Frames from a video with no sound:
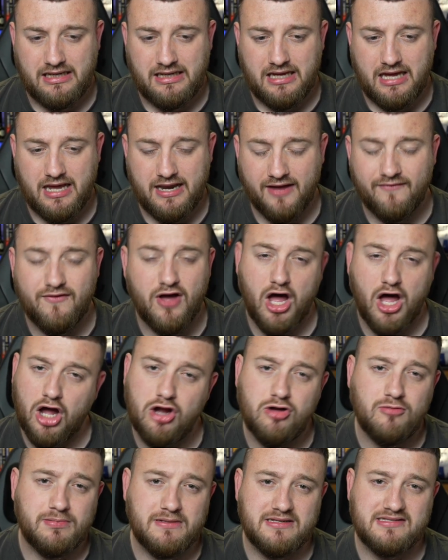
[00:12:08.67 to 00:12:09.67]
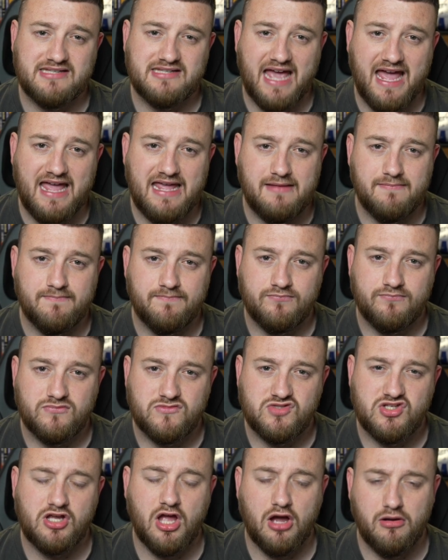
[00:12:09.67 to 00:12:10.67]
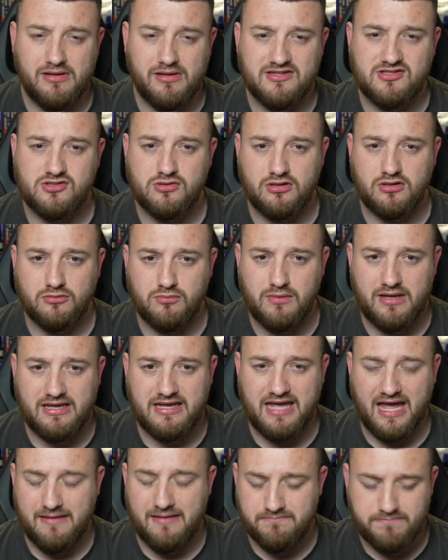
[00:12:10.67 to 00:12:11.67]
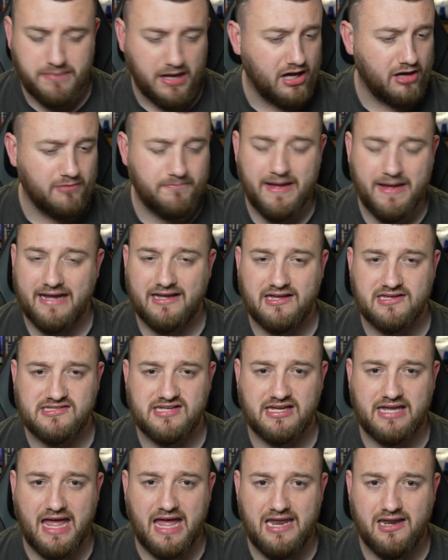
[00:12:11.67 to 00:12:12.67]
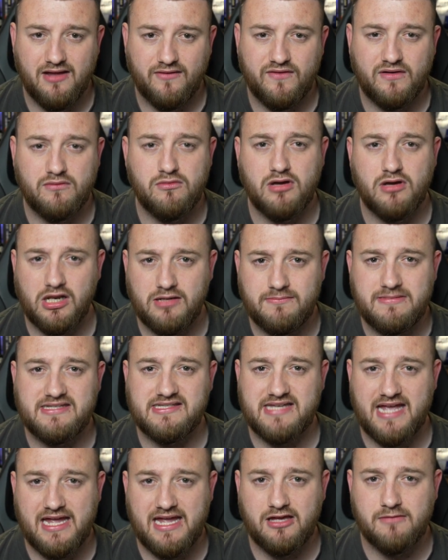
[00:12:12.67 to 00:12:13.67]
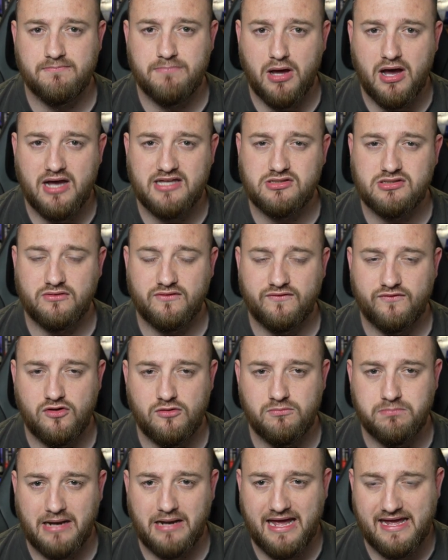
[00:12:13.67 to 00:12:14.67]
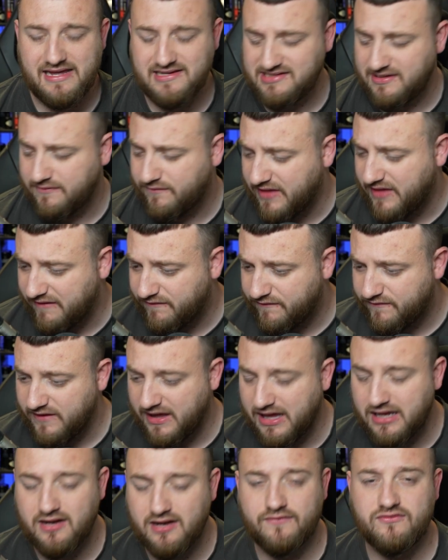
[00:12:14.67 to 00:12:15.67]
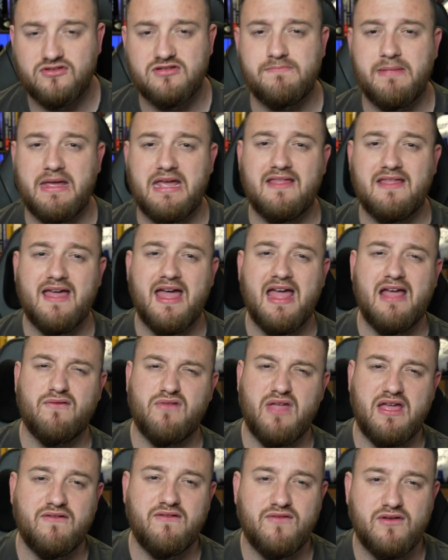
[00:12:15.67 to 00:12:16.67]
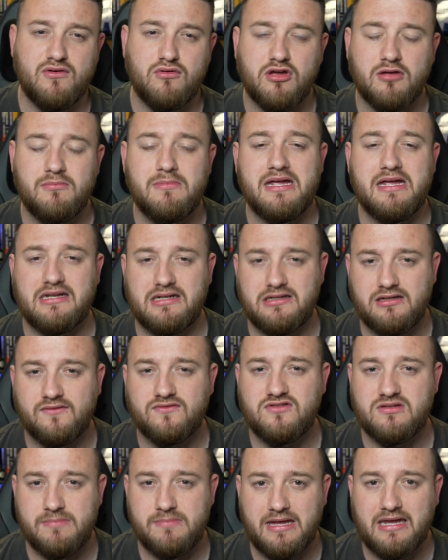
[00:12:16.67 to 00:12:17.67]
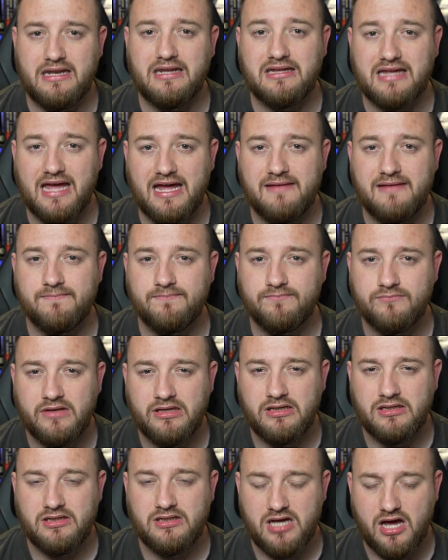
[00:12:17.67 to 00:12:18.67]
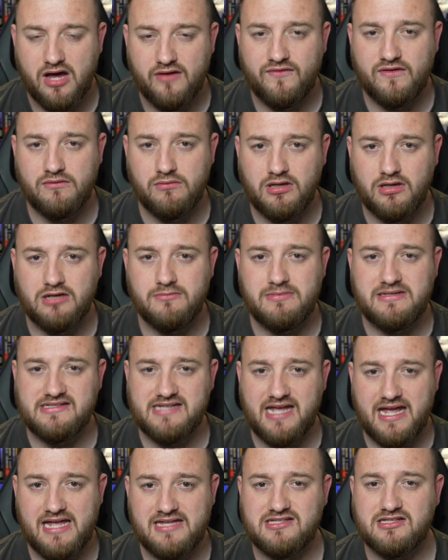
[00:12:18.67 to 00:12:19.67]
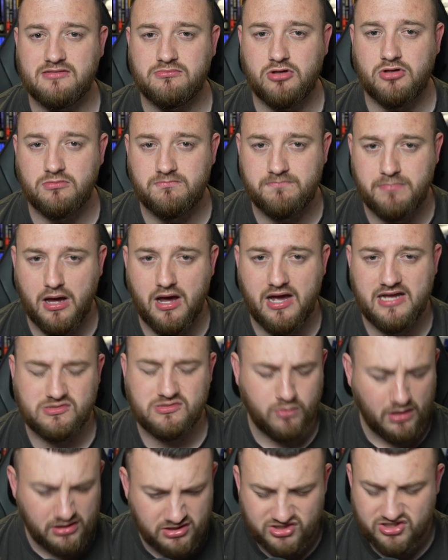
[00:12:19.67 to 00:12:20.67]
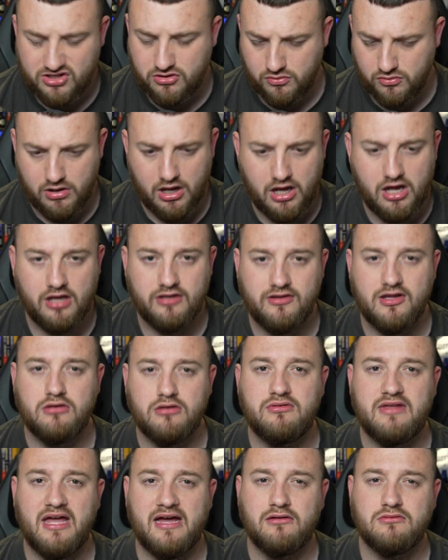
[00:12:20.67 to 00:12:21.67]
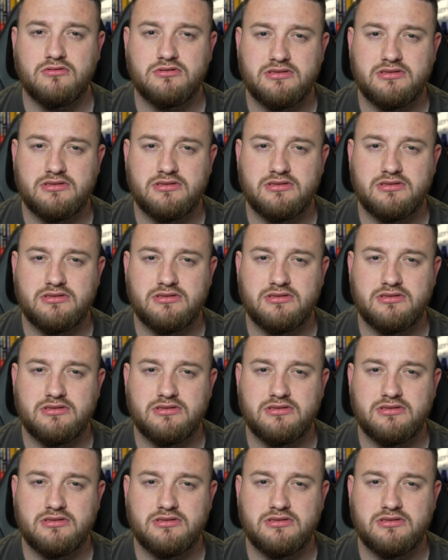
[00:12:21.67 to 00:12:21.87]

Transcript: Another hopeless game to go into at the weekend, but I'll back us again. I think we're going to be saying goodbye to a few players if they're fit enough to be there, if they feel committed enough to be at the game. I think we're going to be saying some goodbyes, ones that will hurt, no doubt.